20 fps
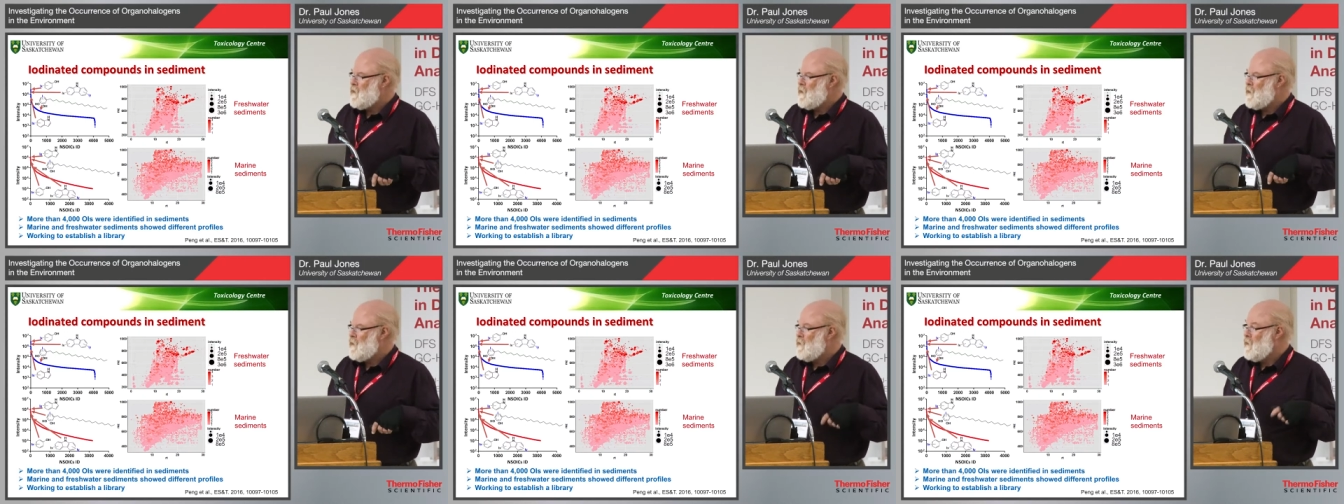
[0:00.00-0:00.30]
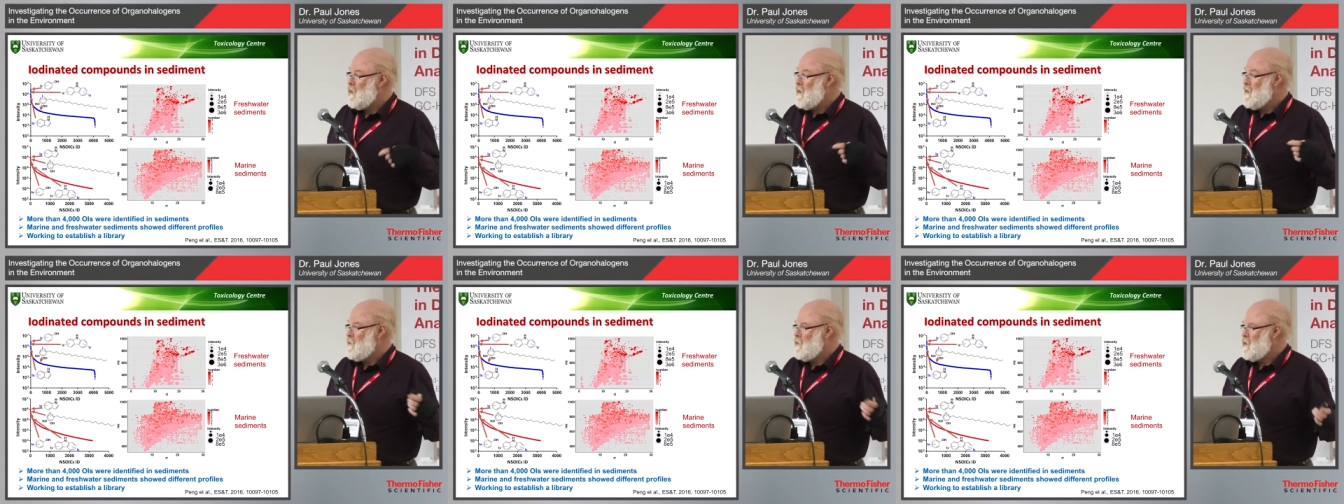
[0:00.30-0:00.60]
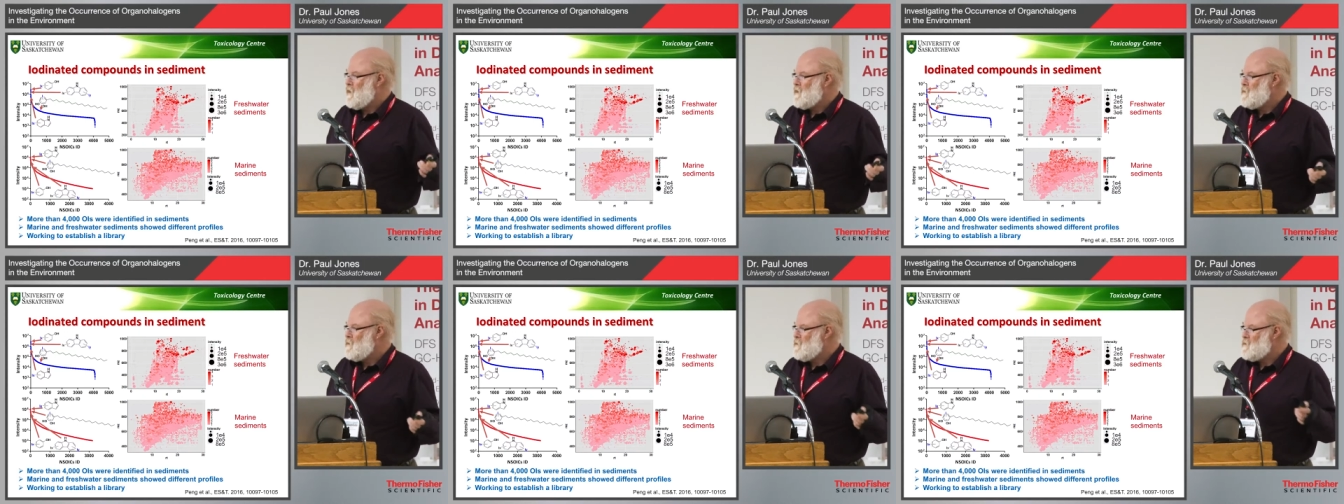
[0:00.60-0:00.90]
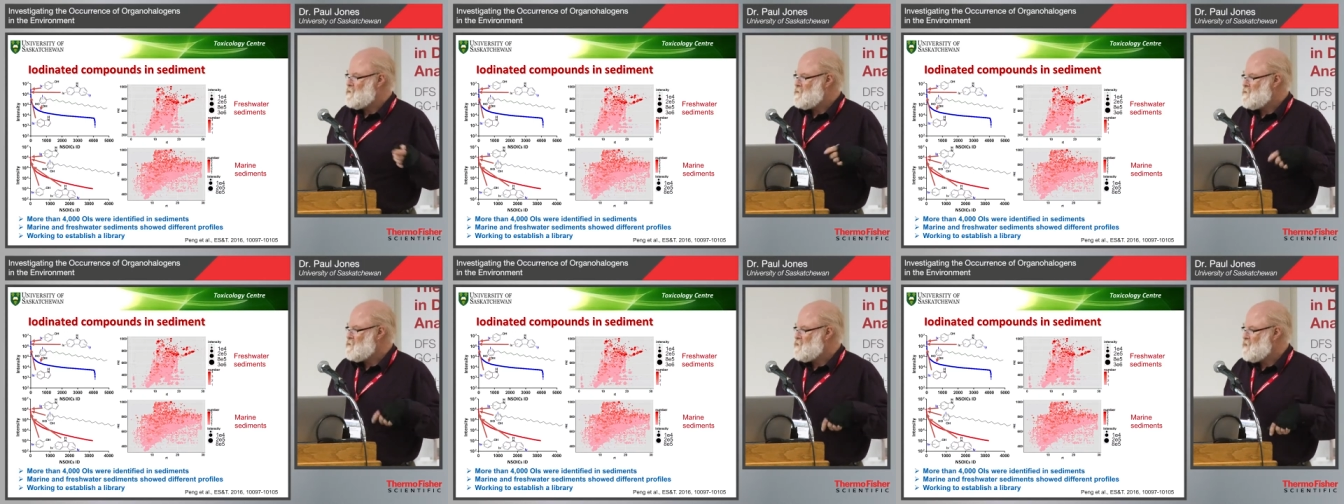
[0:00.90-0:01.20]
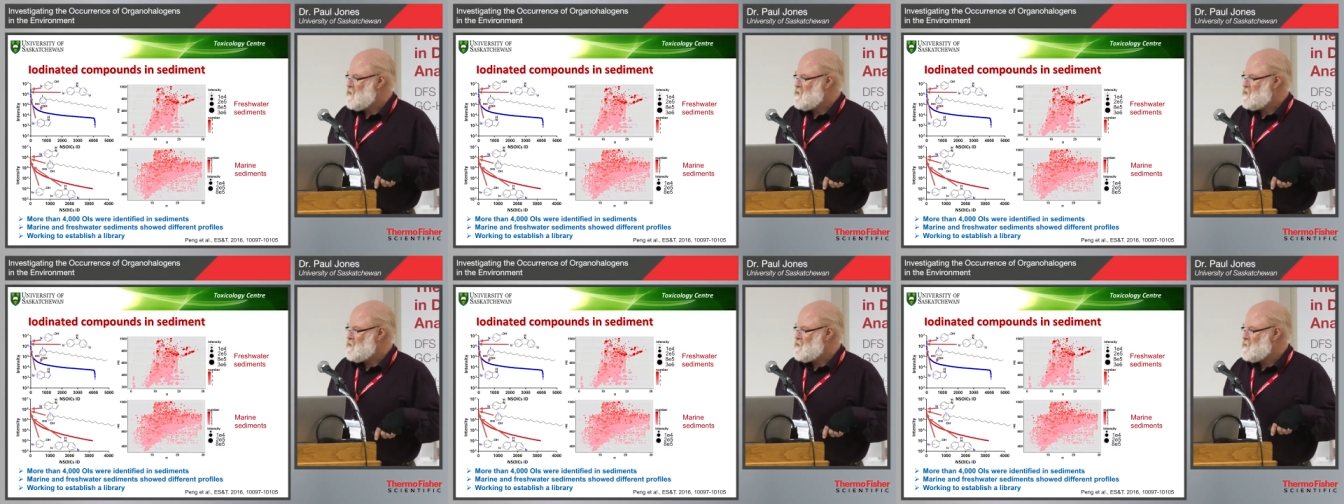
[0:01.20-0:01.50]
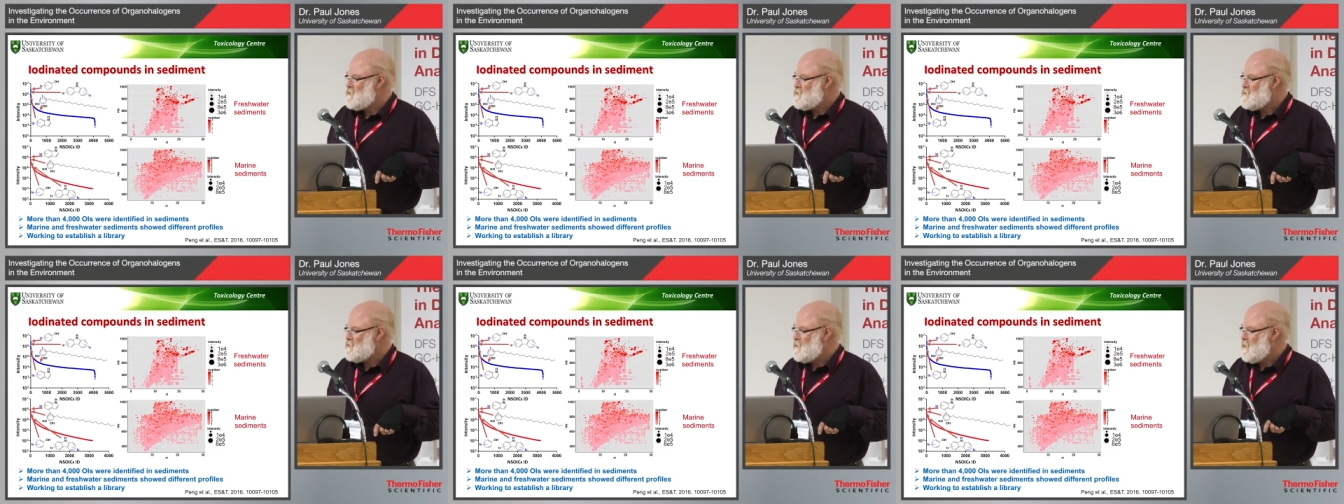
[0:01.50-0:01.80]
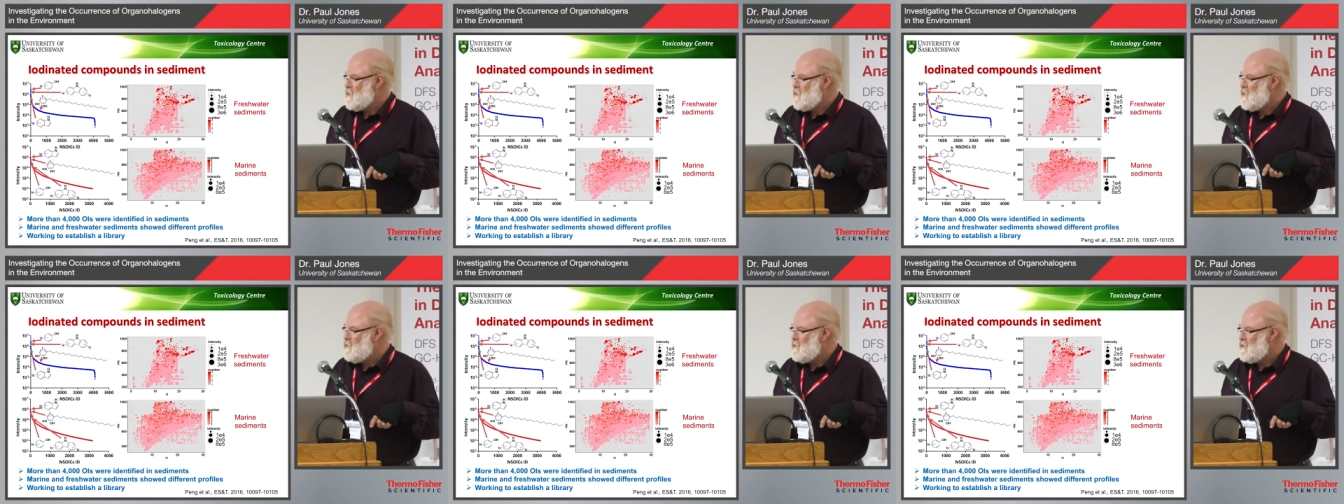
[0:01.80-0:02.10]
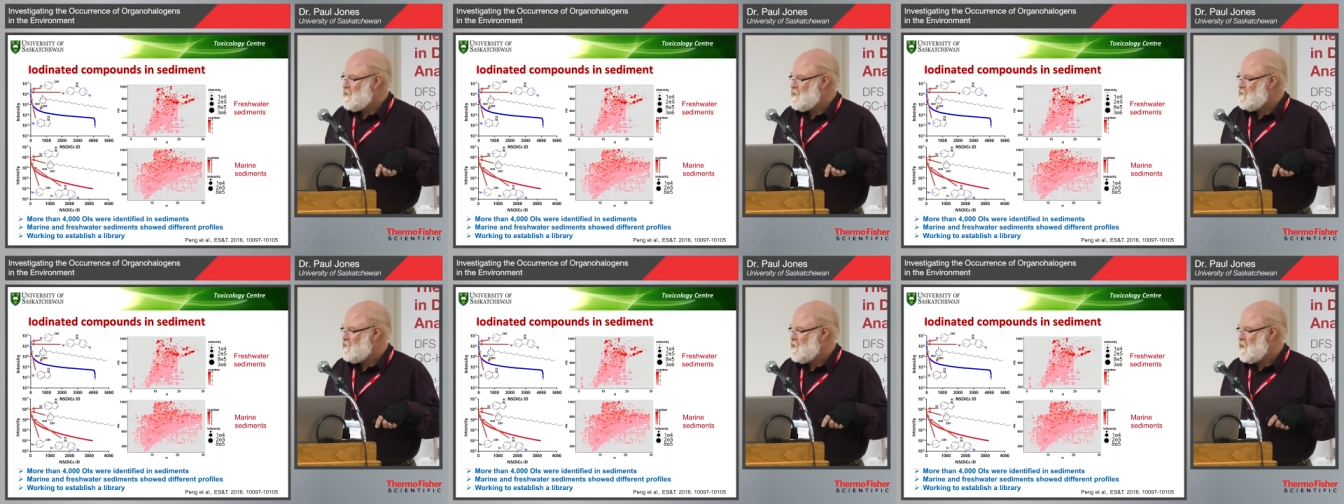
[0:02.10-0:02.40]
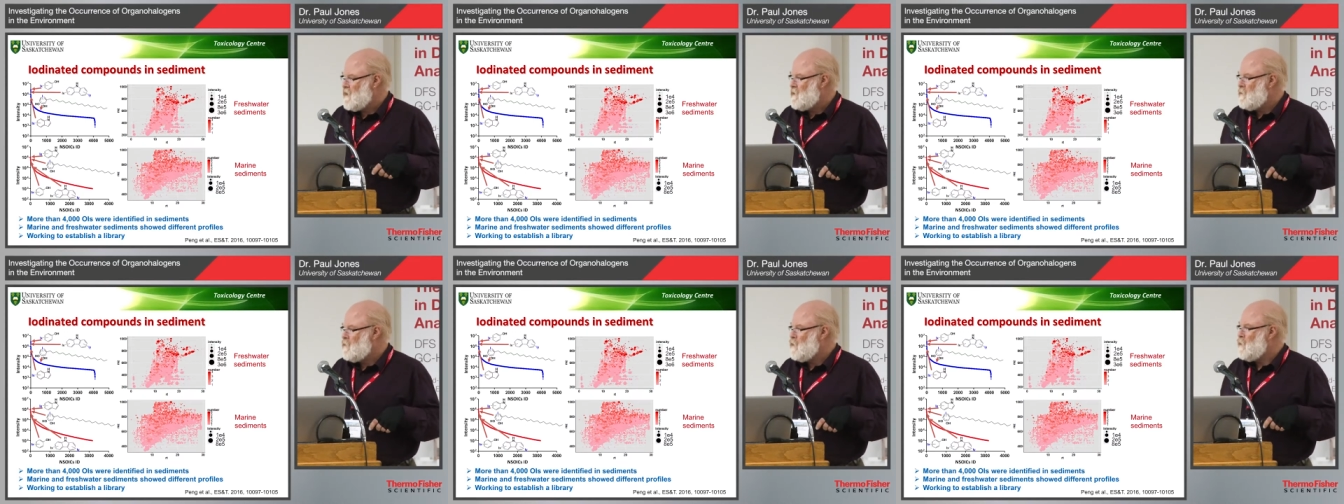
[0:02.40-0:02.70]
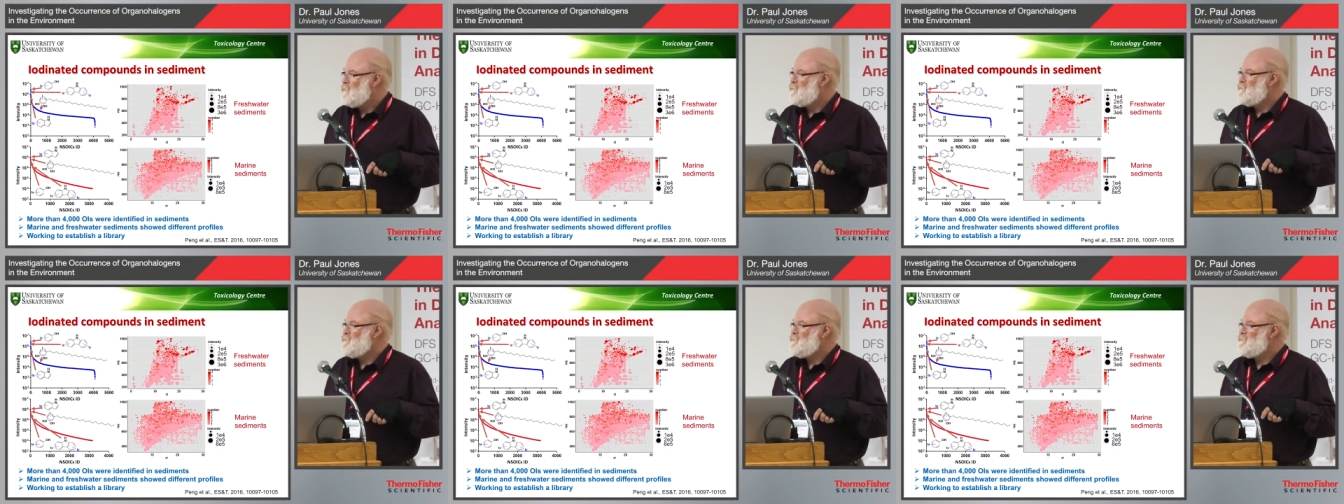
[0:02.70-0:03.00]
uh, iodide concentrations uh, being available.